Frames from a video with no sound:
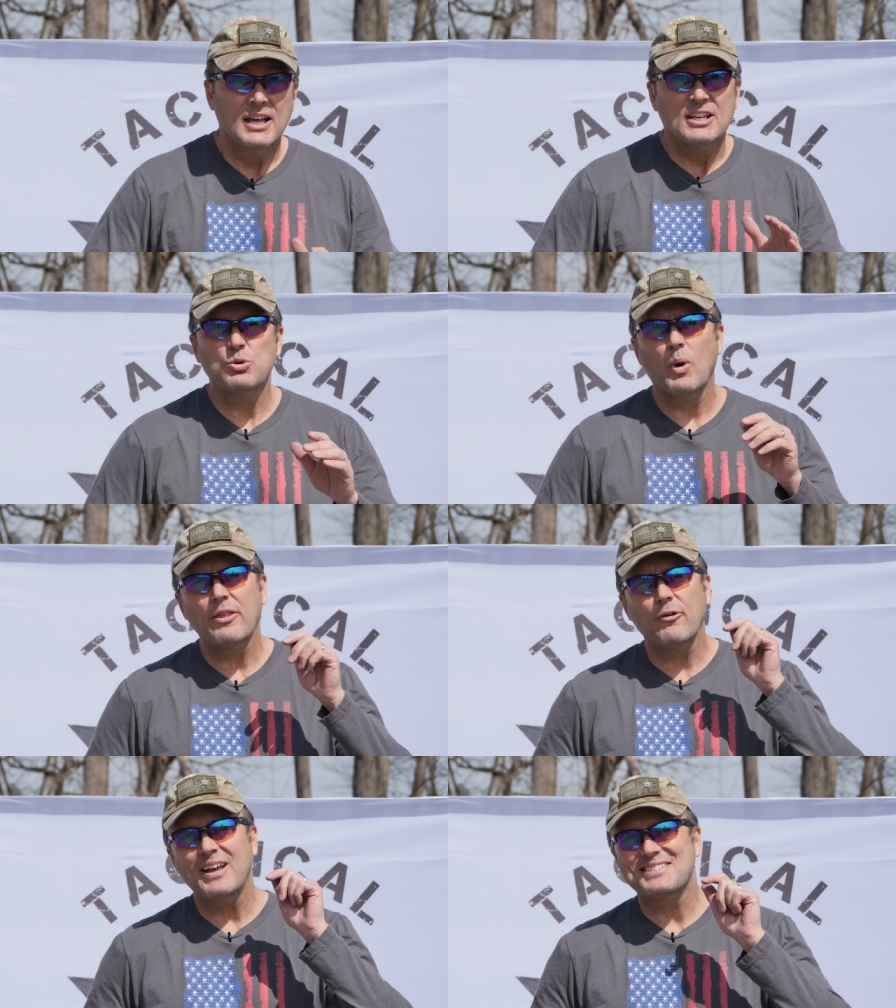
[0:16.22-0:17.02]
So
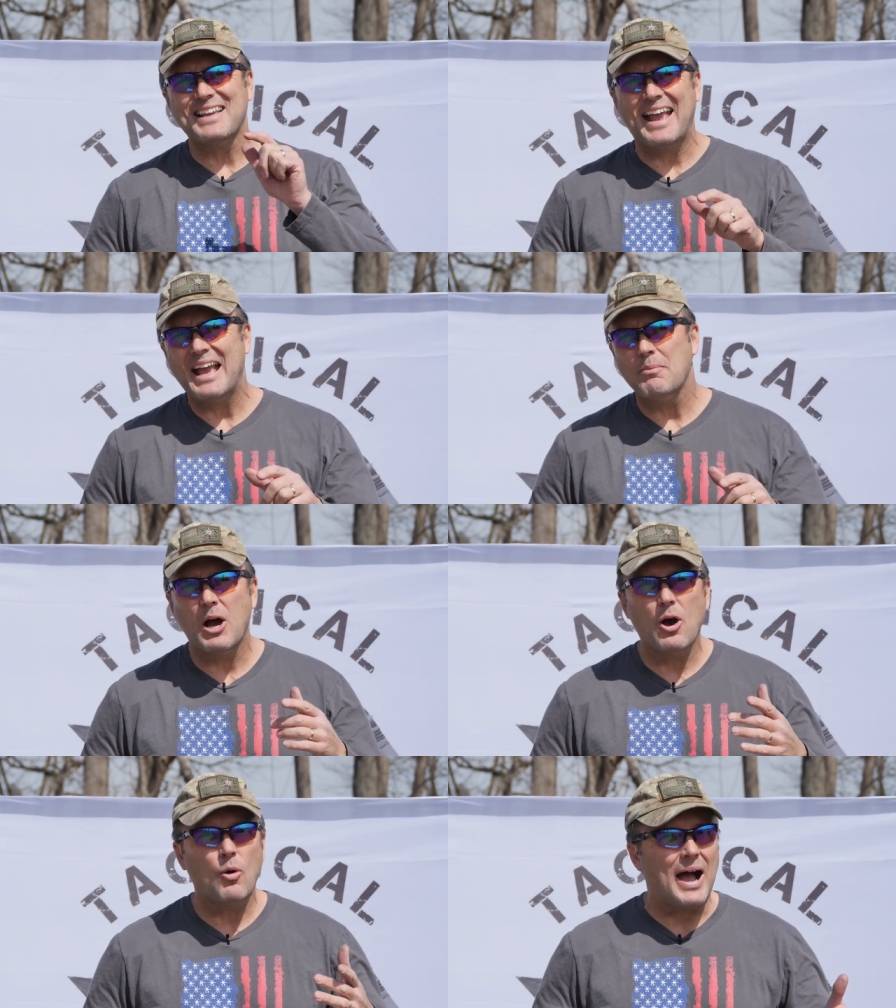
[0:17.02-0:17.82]
whether it's
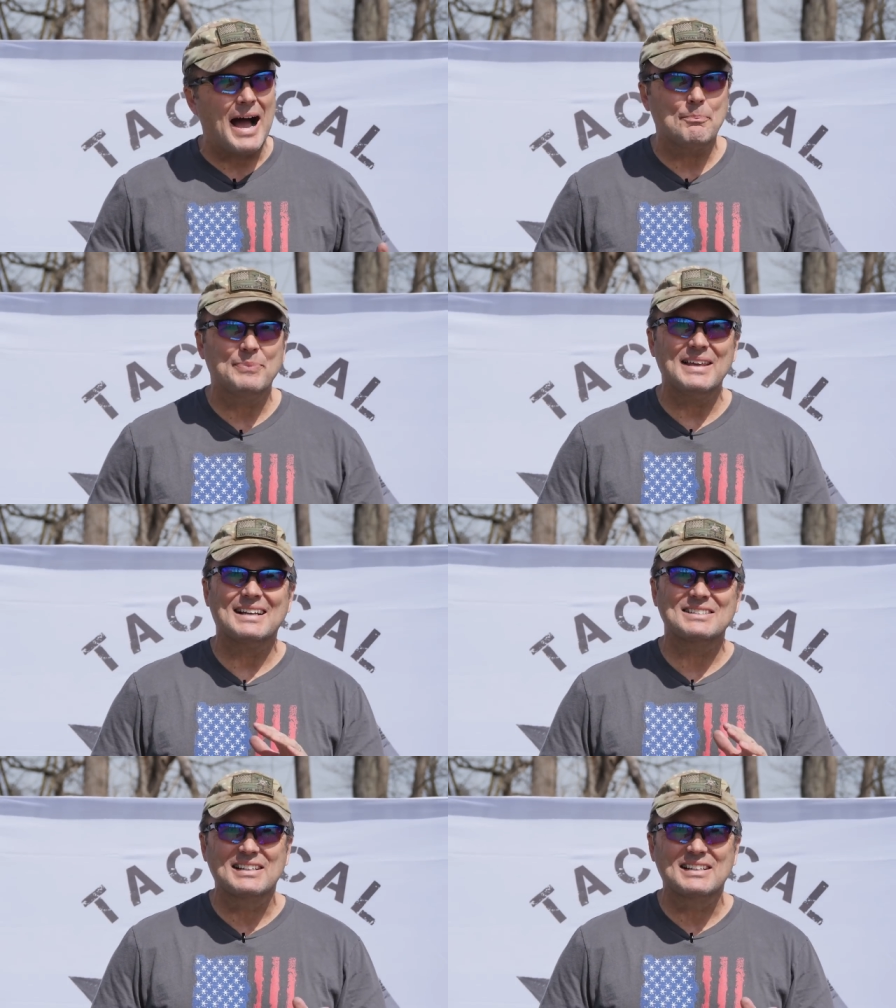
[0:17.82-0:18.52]
ammo, optics,